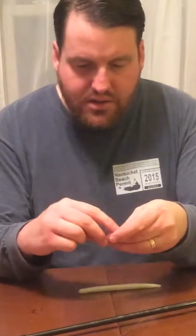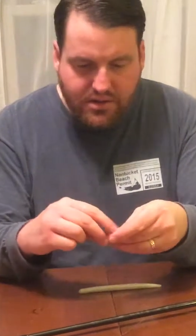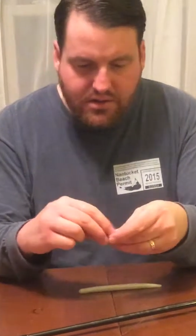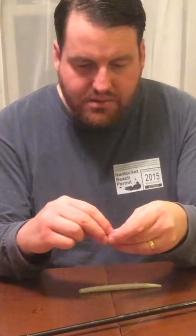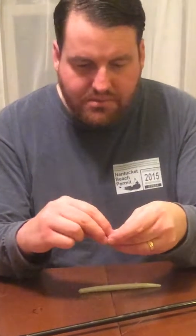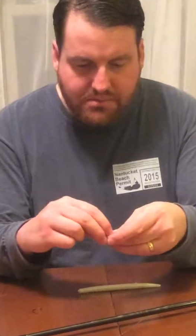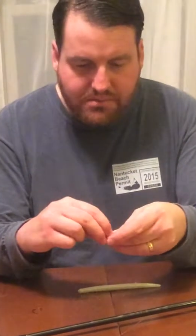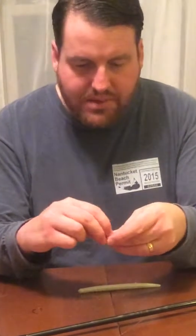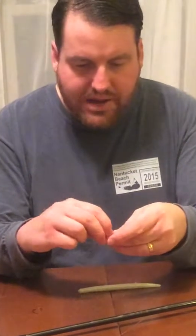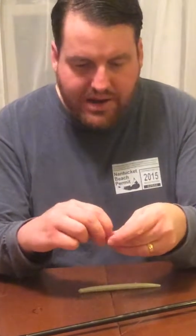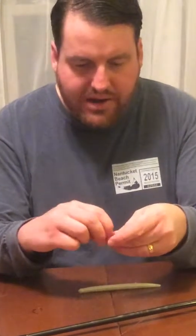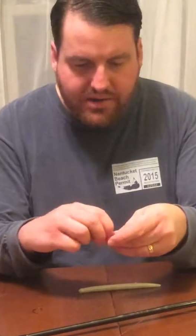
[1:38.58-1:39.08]

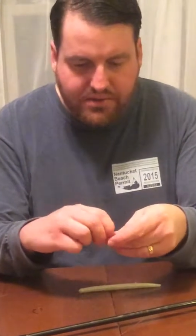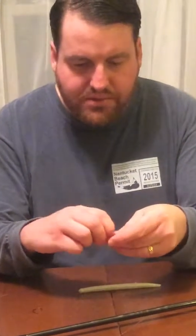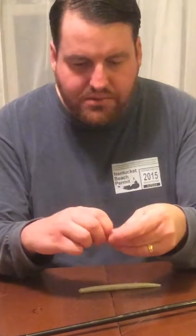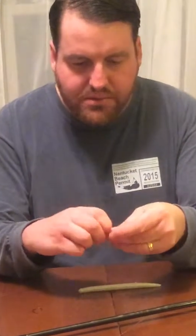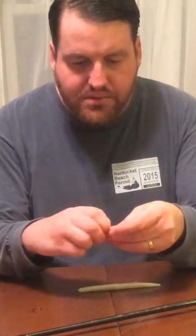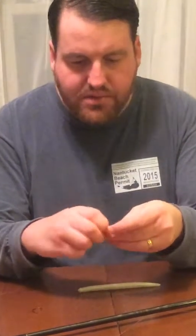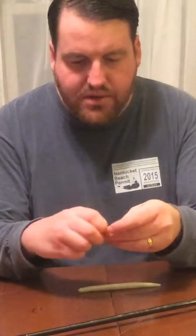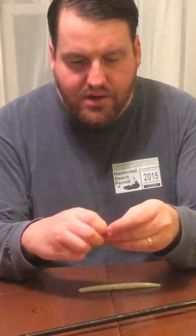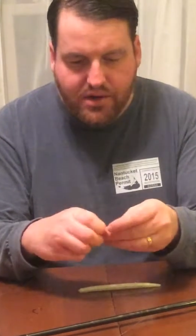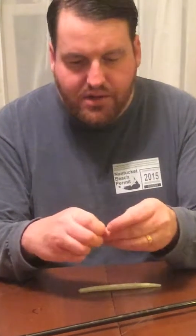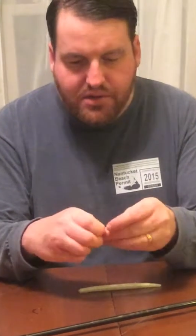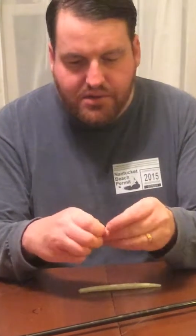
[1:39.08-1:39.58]
and back
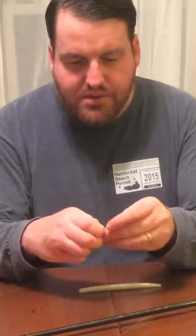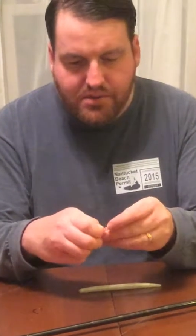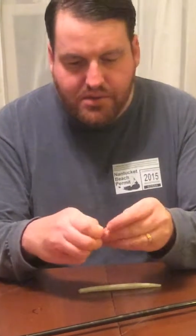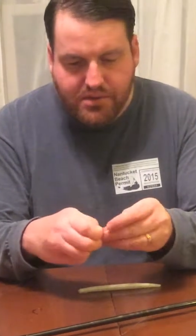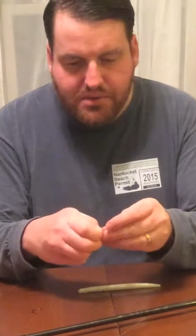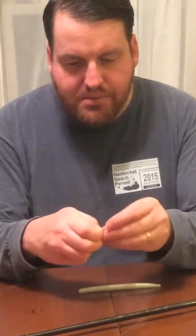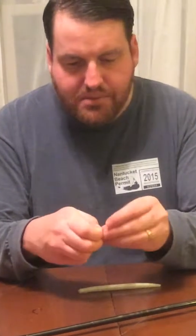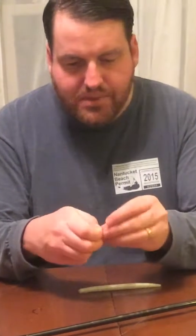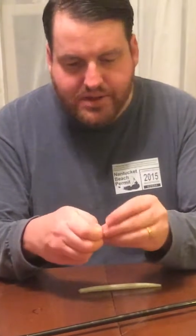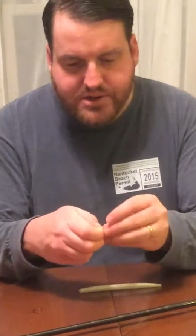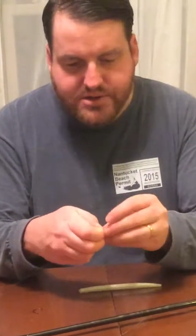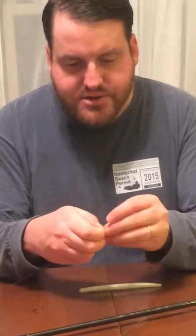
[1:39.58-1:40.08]
through the other
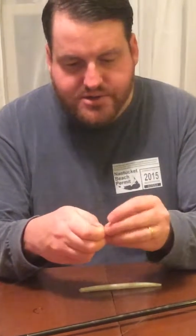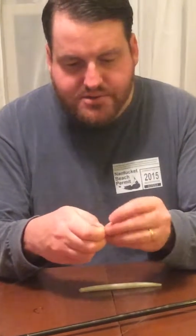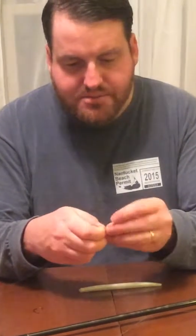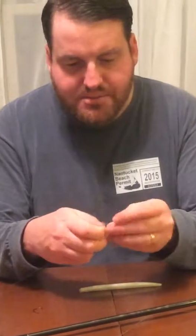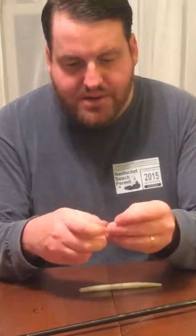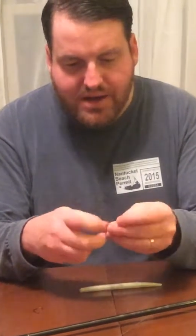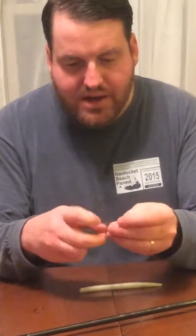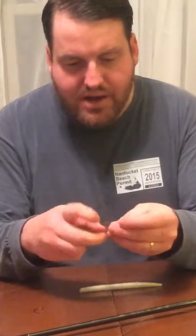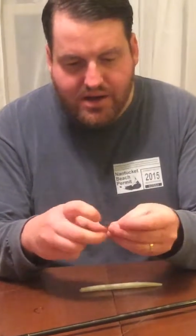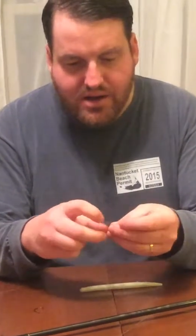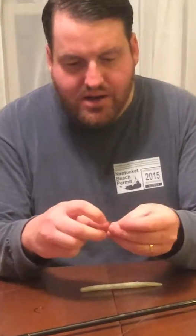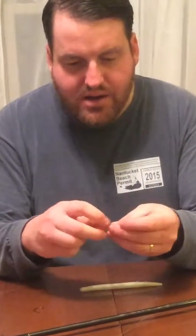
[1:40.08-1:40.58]
loop I just
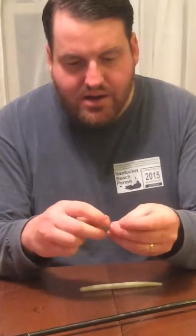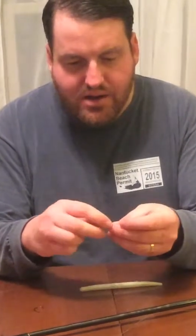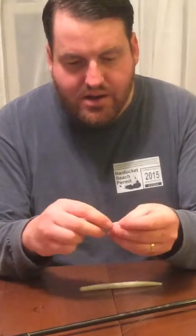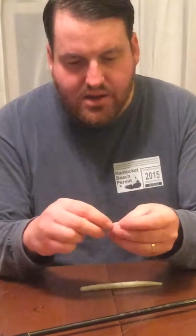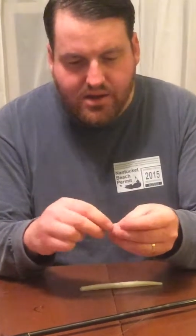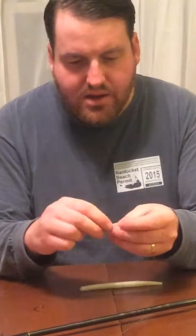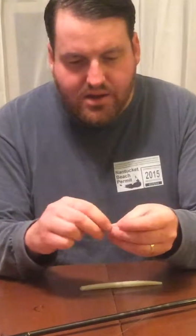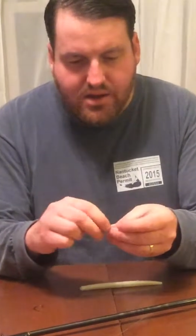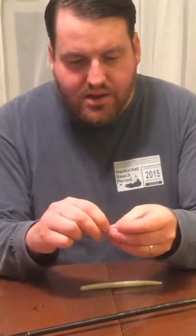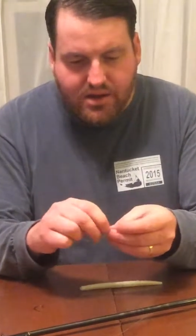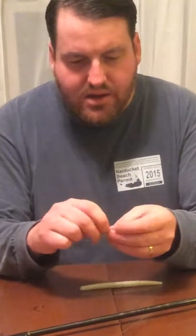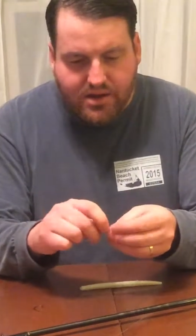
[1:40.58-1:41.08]
made.
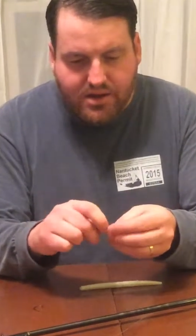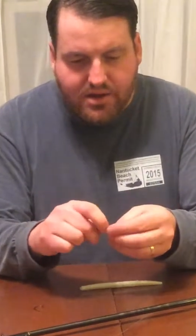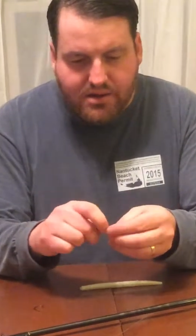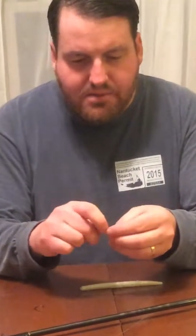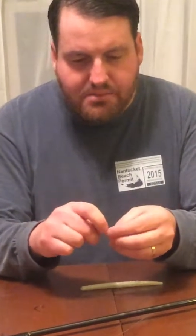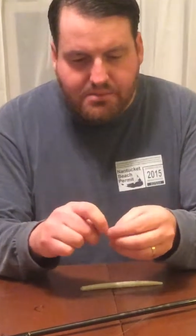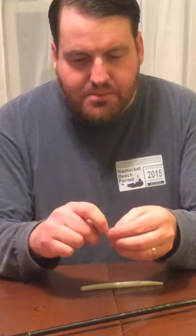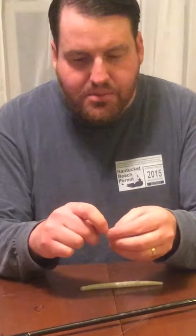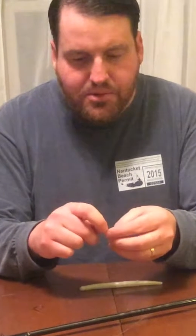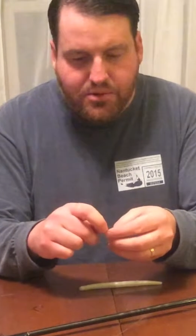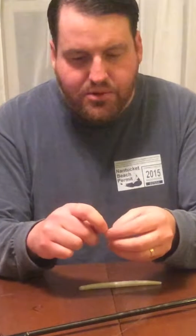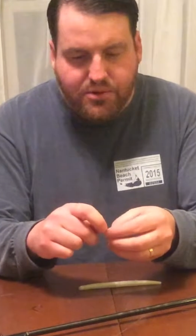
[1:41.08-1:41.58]

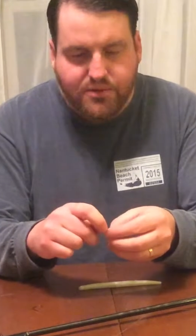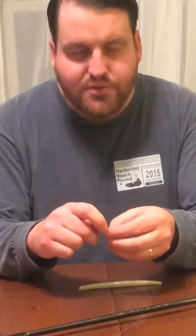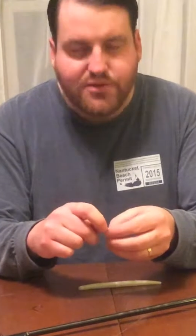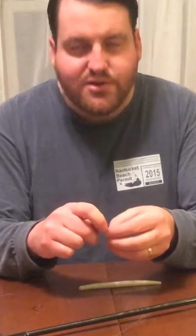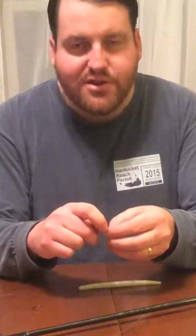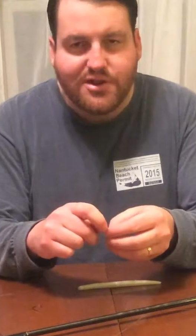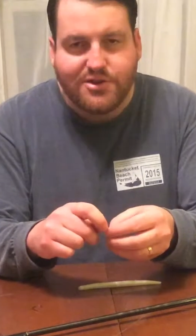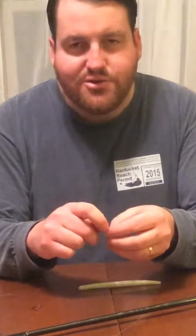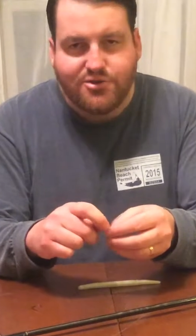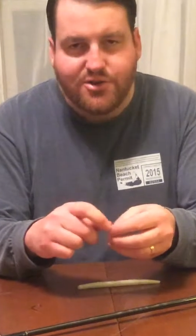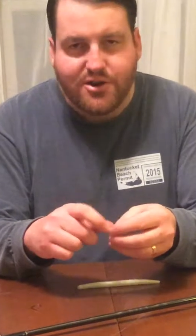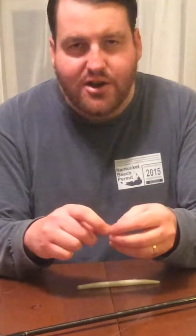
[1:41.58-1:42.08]
Improved
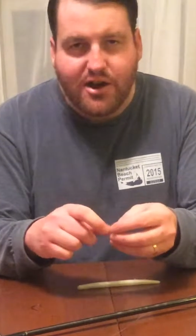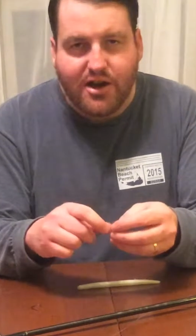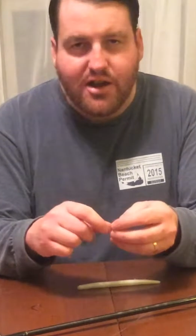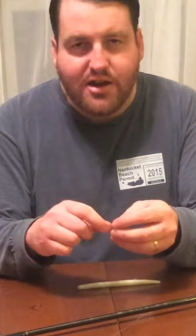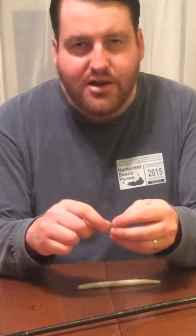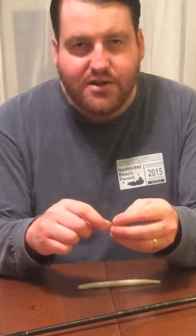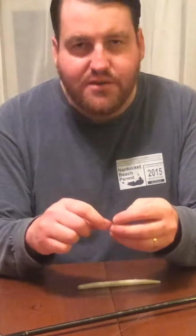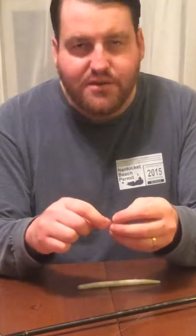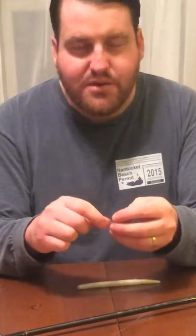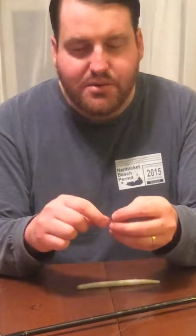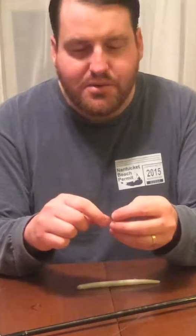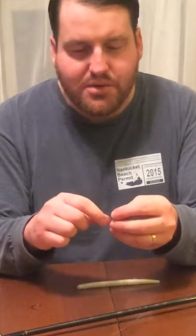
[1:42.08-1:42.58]
cinch knot,
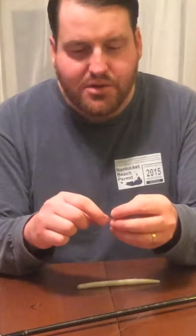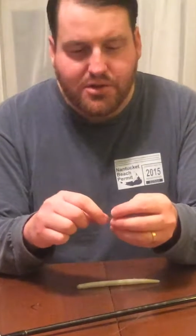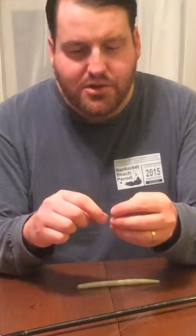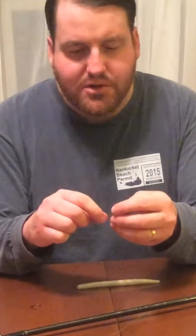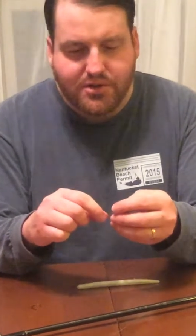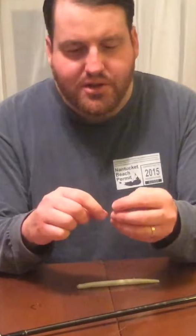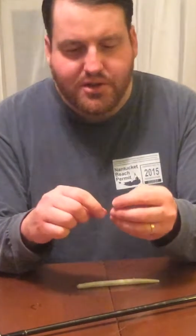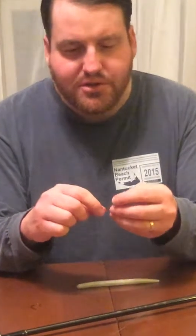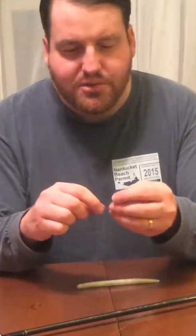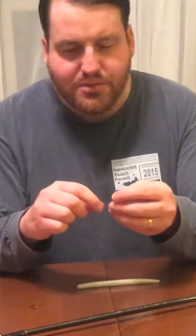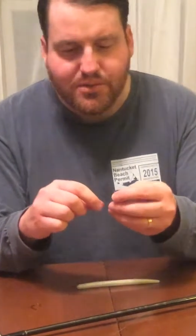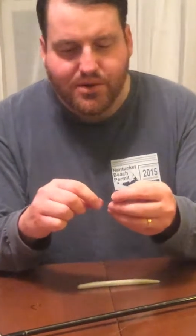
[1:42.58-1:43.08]
if you want to
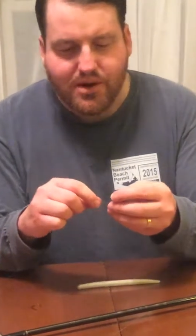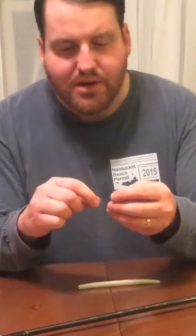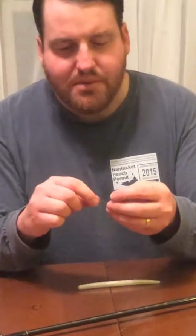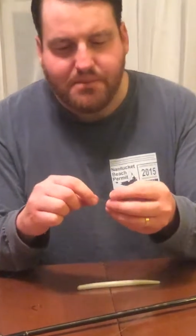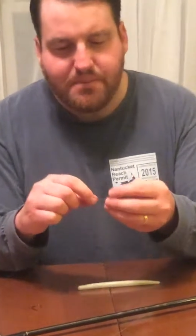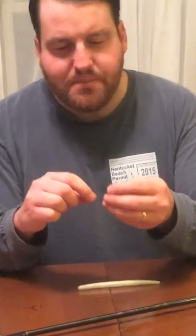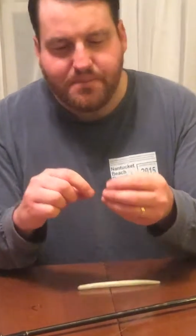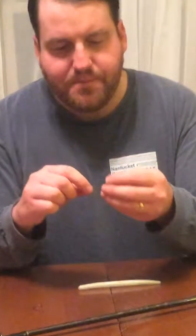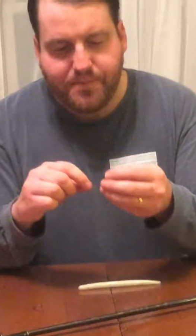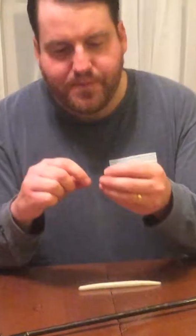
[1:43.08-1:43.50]
look this one up.